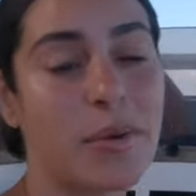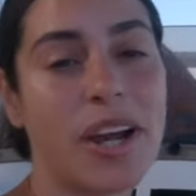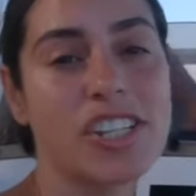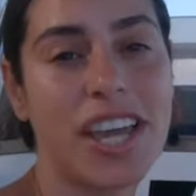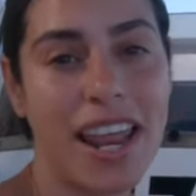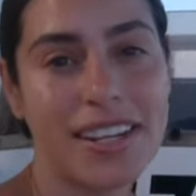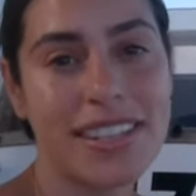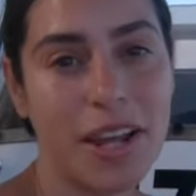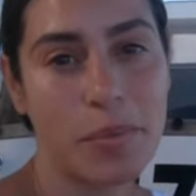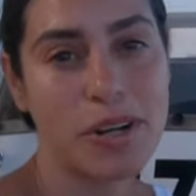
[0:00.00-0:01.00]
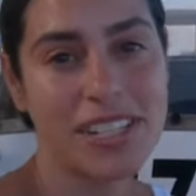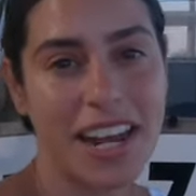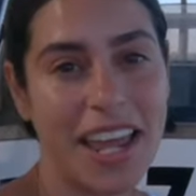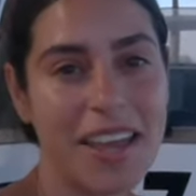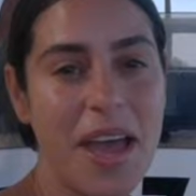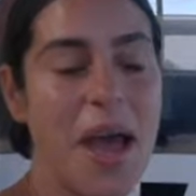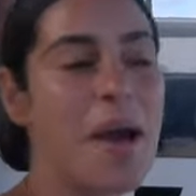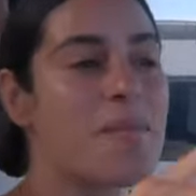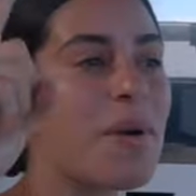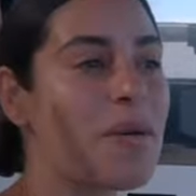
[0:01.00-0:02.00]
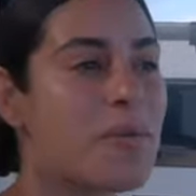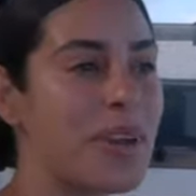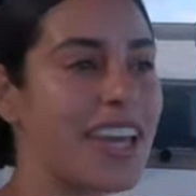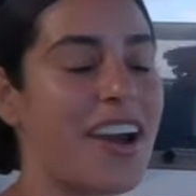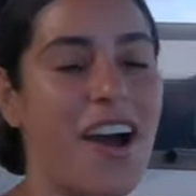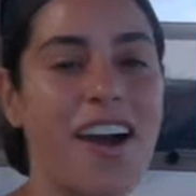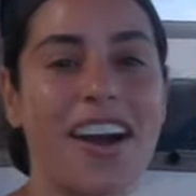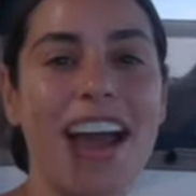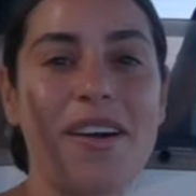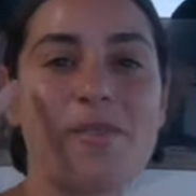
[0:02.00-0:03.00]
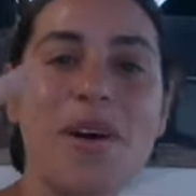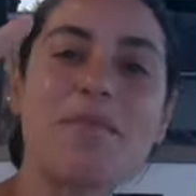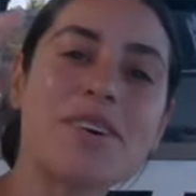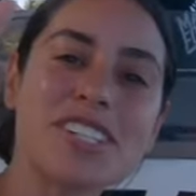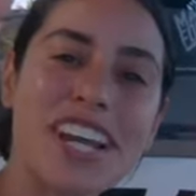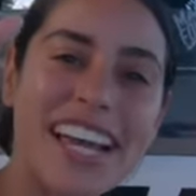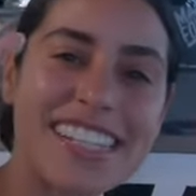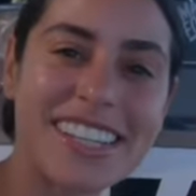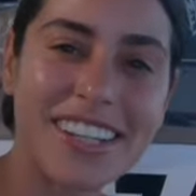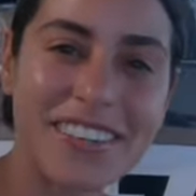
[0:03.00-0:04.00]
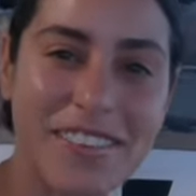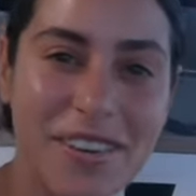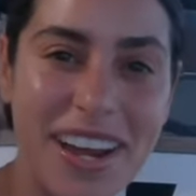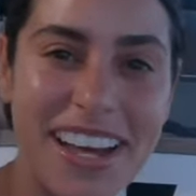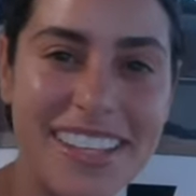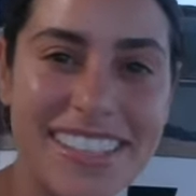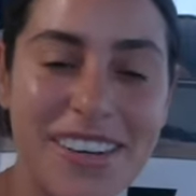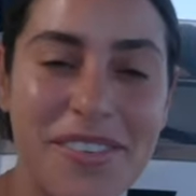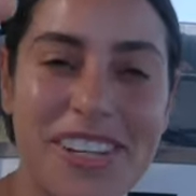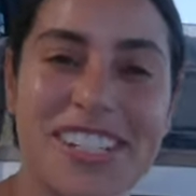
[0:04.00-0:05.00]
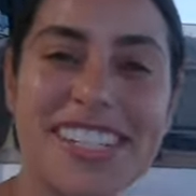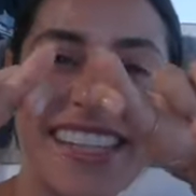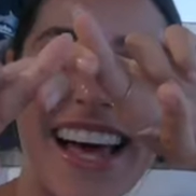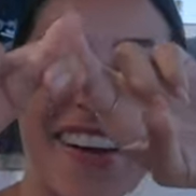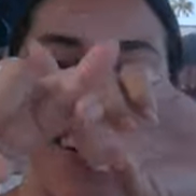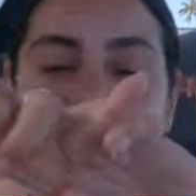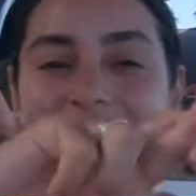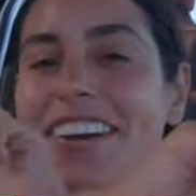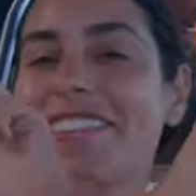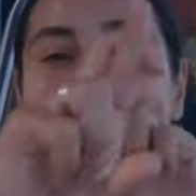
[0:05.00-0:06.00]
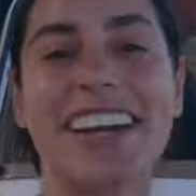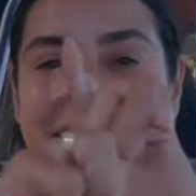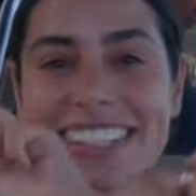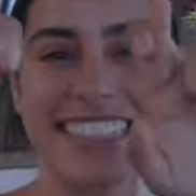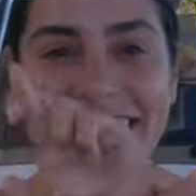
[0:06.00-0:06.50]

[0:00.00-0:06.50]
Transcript: We're actually heading to the airport tonight, but we are one more chance to look for whales. Wish us luck, crossing our fingers.